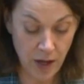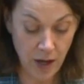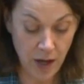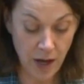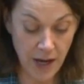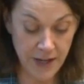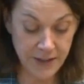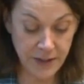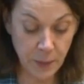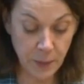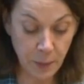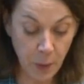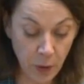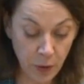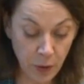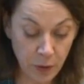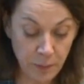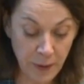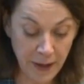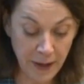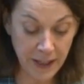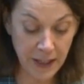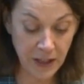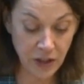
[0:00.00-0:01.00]
I supported
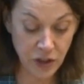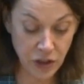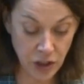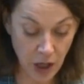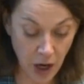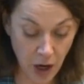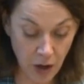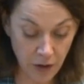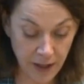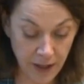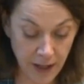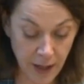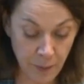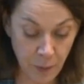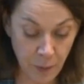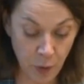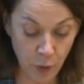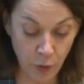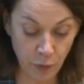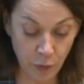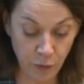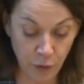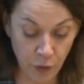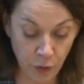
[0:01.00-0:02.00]
making childcare
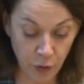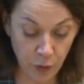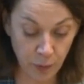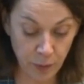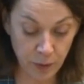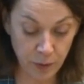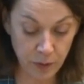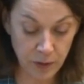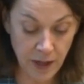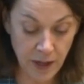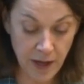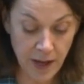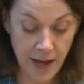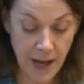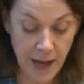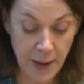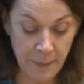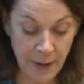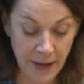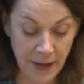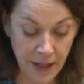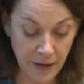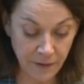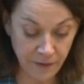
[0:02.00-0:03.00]
more affordable and
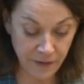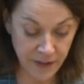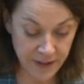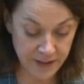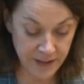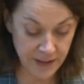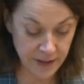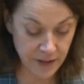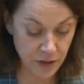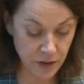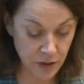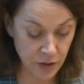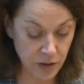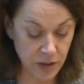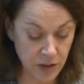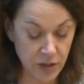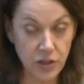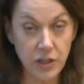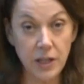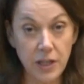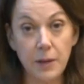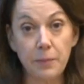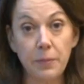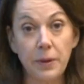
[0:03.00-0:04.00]
making visits to the
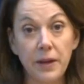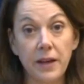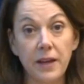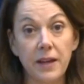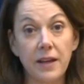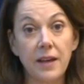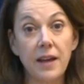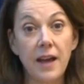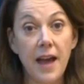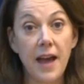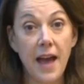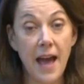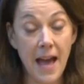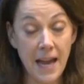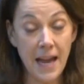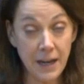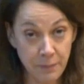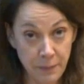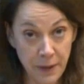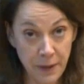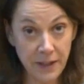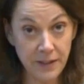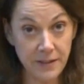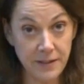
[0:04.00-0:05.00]
GP
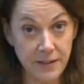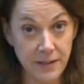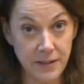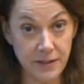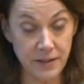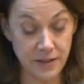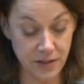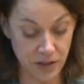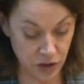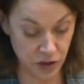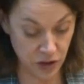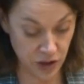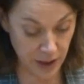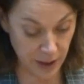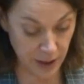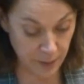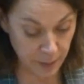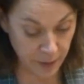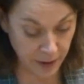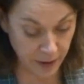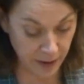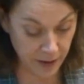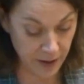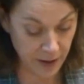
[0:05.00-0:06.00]
and medicines
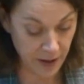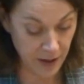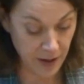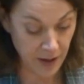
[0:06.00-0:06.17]
cheaper.